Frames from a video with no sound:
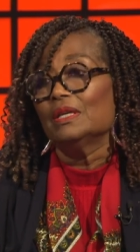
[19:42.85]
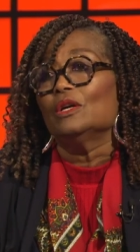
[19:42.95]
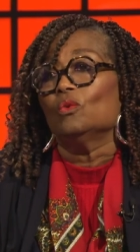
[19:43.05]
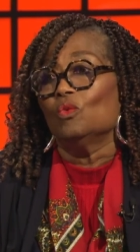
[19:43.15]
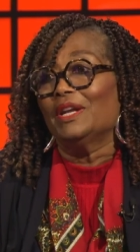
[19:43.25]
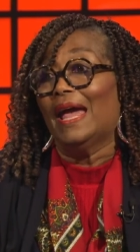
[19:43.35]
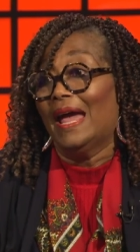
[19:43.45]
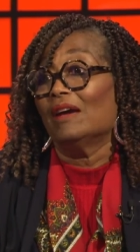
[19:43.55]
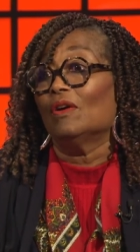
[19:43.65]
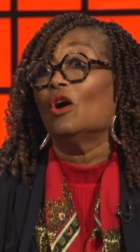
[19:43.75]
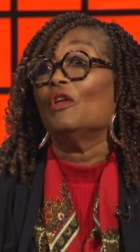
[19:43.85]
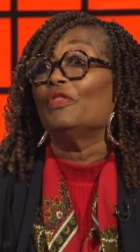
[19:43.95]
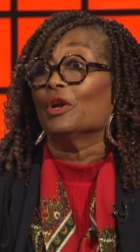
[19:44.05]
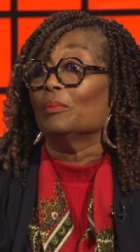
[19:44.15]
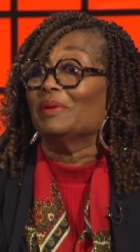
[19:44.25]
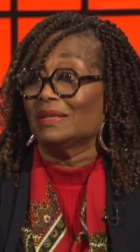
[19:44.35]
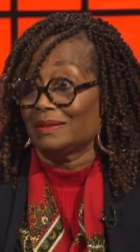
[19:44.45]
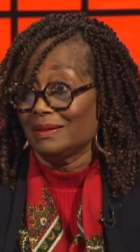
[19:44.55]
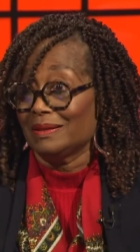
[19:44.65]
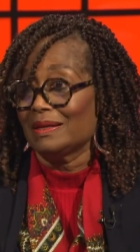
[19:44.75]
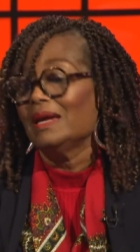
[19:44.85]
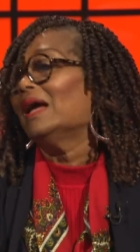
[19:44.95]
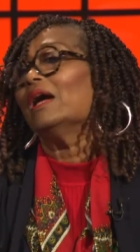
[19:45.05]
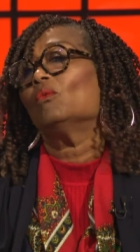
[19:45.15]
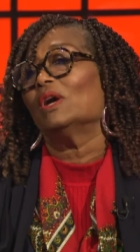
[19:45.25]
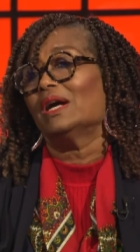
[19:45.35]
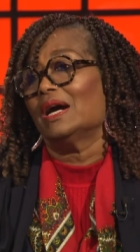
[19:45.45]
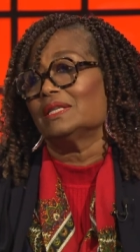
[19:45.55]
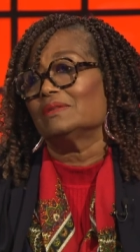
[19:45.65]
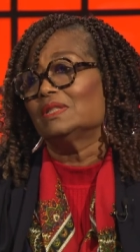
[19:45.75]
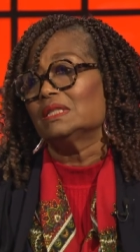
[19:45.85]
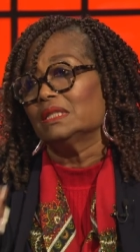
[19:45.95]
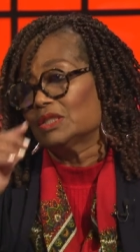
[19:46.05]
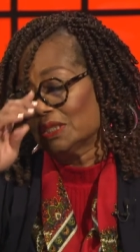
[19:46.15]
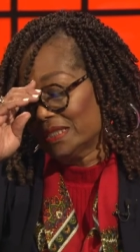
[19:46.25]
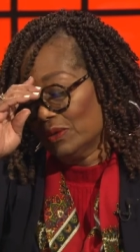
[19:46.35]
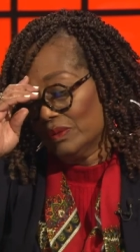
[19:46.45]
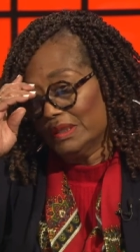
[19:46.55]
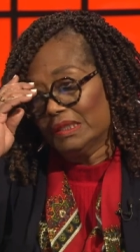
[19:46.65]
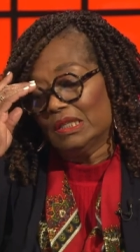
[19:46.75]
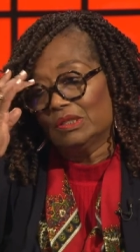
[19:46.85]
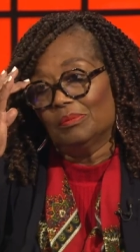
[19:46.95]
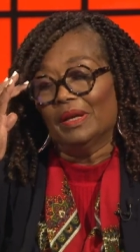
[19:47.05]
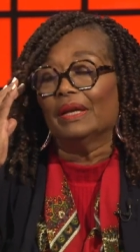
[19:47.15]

Right. would have on their business and what kinds of decisions they really need to make.